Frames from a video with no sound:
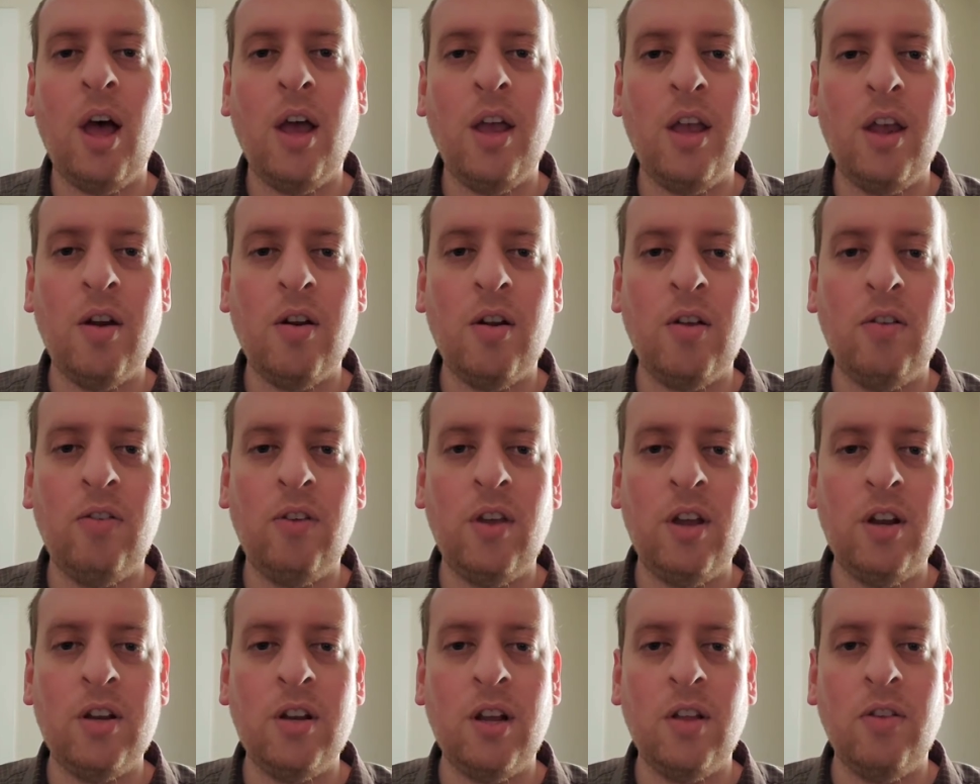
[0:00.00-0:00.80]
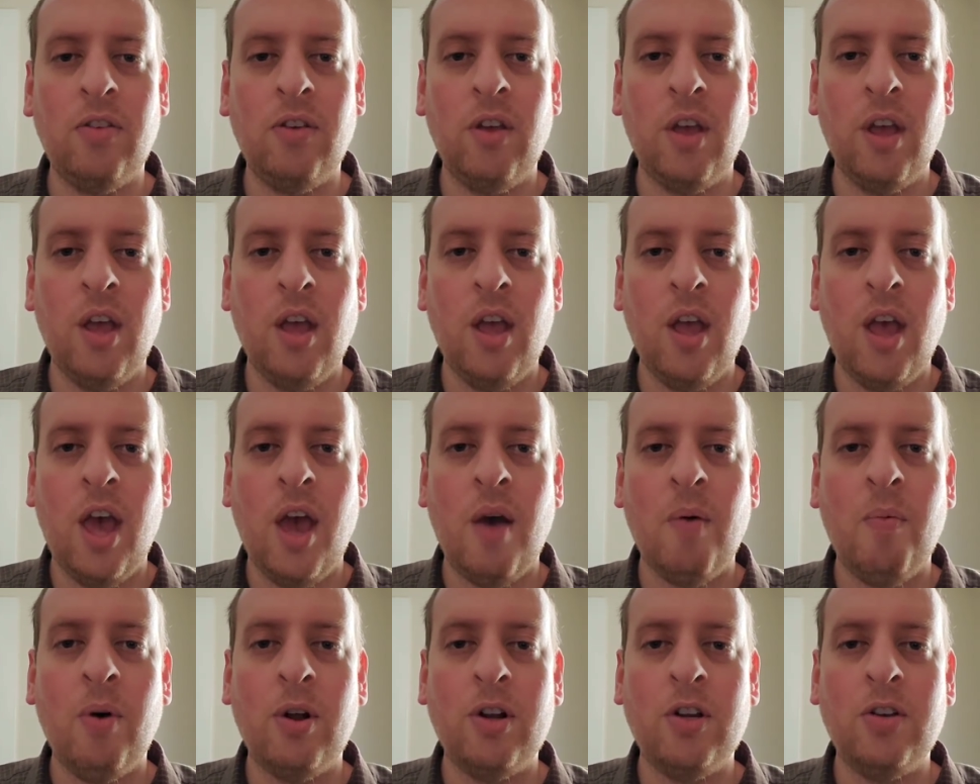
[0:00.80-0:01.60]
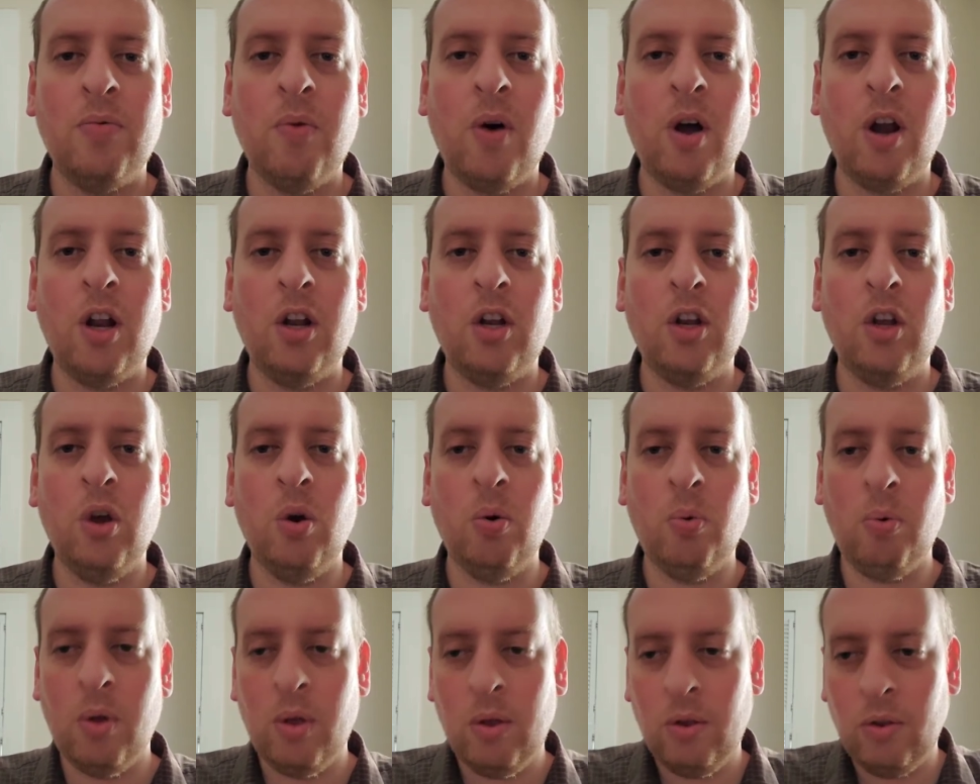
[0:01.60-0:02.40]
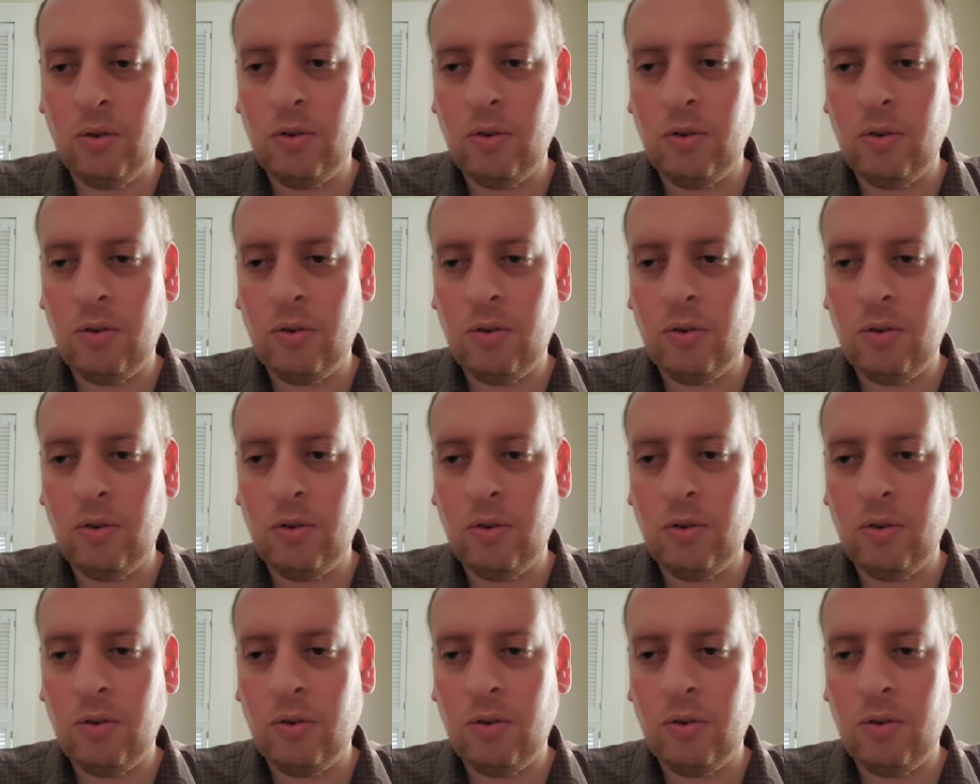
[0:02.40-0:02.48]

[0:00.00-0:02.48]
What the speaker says: your decisions and what you want to do.